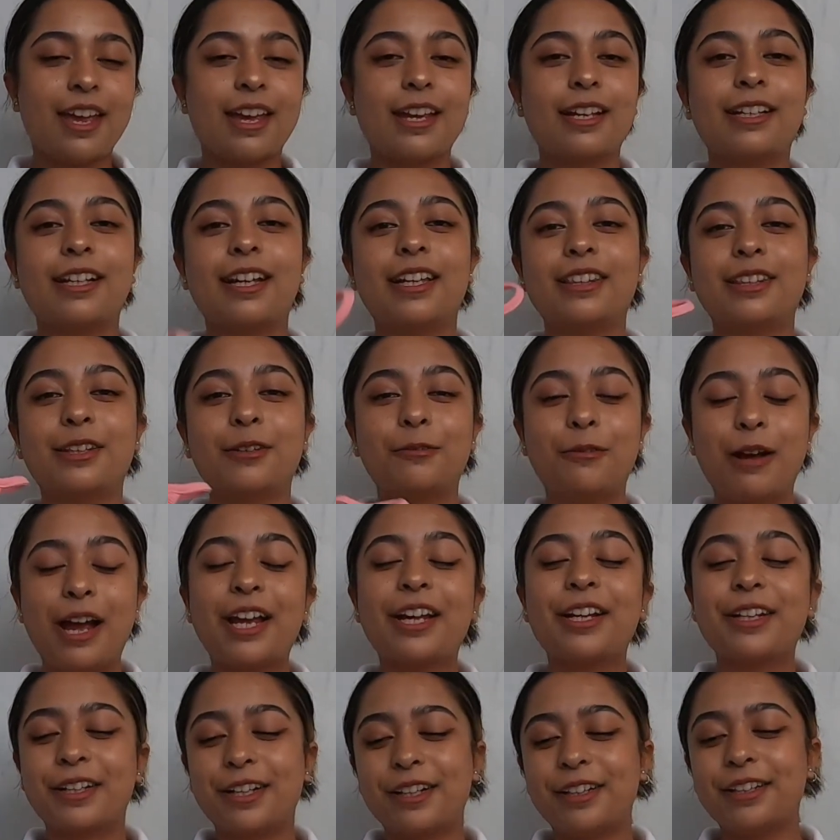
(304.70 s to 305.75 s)
and get the
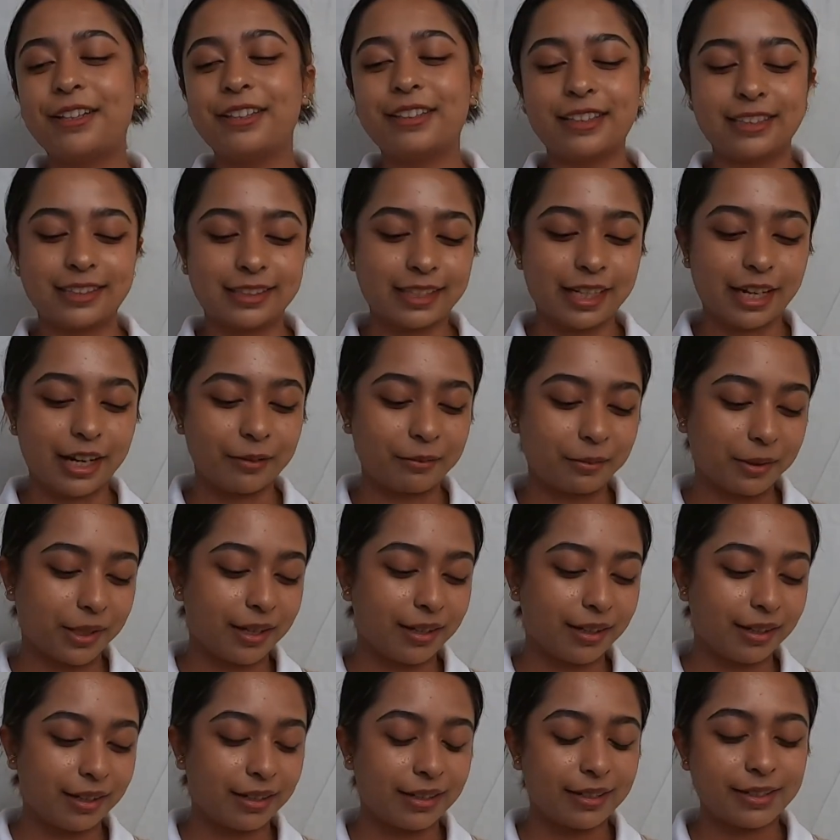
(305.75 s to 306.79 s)
right color this time,
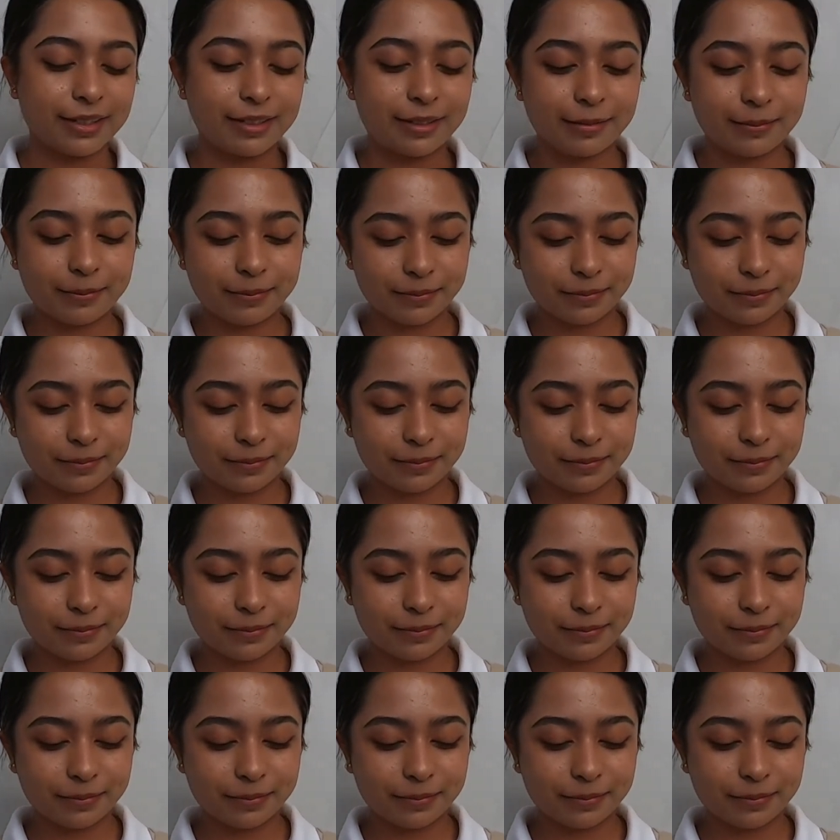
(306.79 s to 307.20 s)
guys.